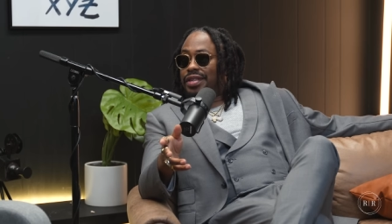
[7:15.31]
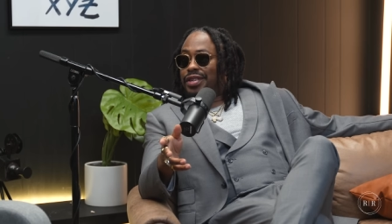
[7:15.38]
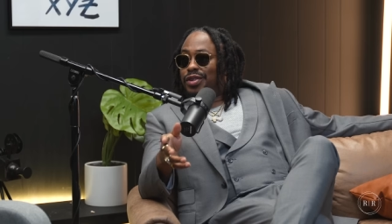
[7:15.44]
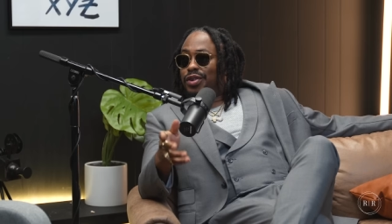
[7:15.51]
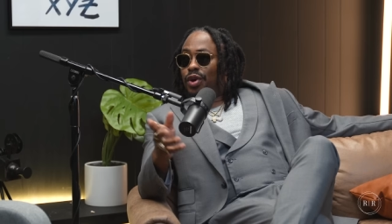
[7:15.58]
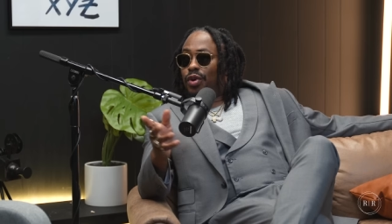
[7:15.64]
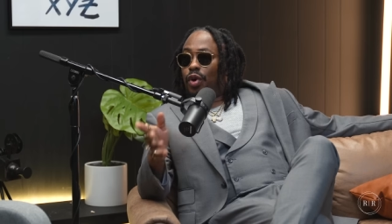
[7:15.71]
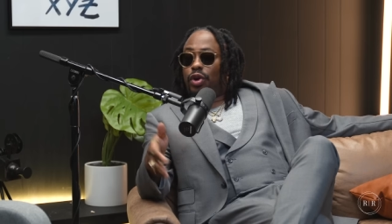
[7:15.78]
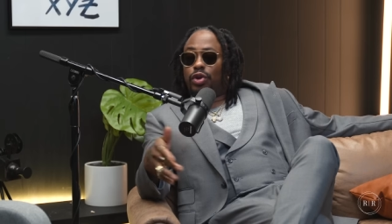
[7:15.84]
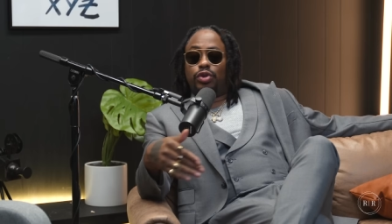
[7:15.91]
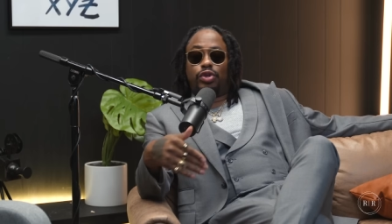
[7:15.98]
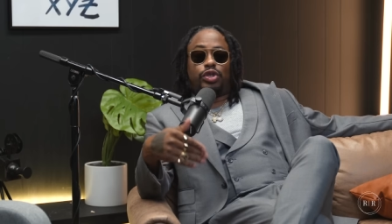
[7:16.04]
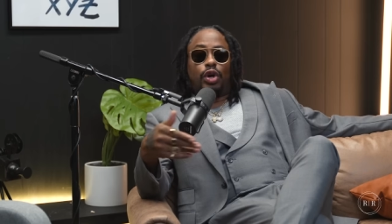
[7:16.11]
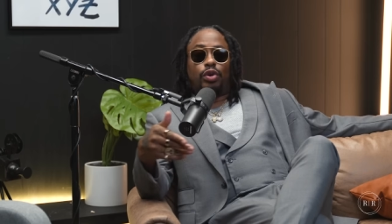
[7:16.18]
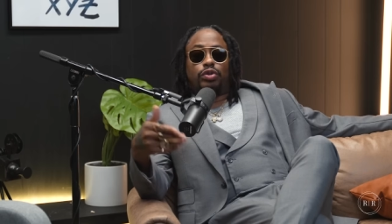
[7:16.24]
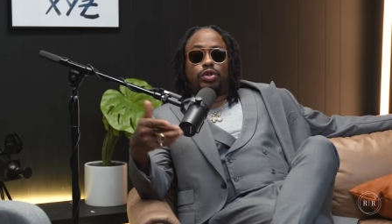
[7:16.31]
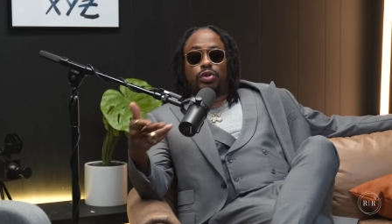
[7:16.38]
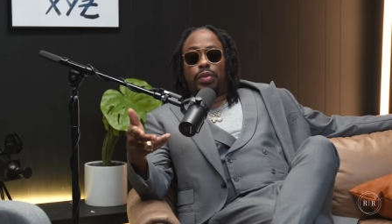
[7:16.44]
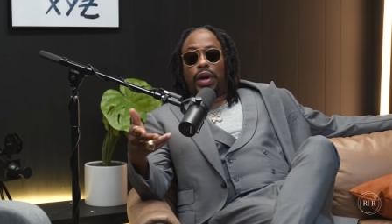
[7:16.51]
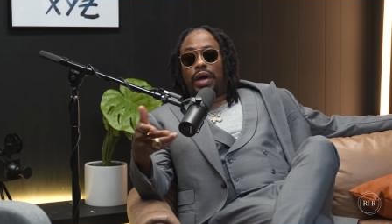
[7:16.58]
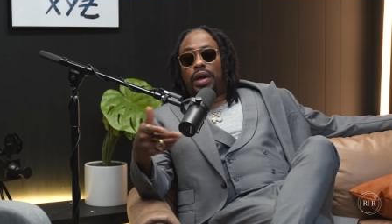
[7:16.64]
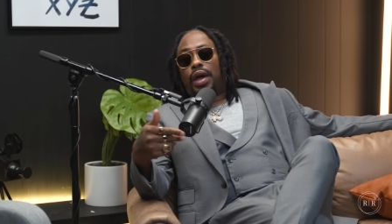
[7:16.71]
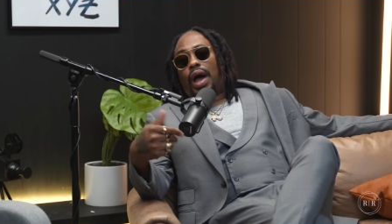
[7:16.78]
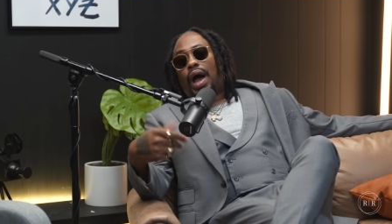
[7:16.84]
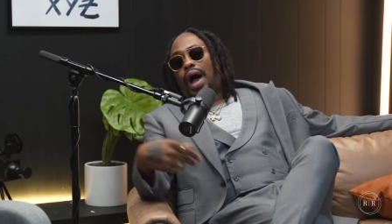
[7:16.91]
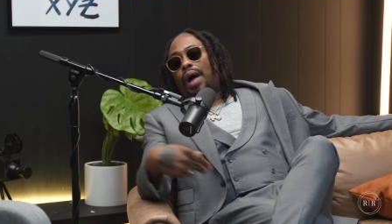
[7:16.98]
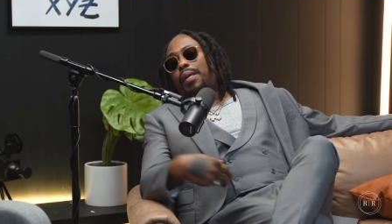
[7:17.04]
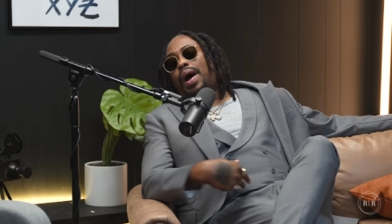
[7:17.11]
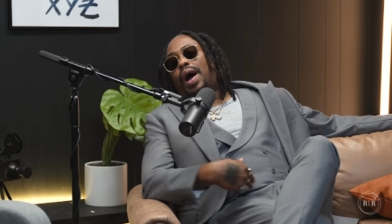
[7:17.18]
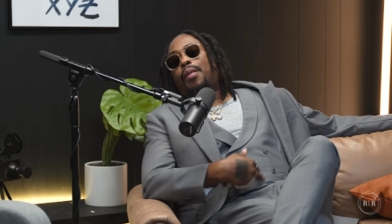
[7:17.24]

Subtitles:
you know, or you show too much. I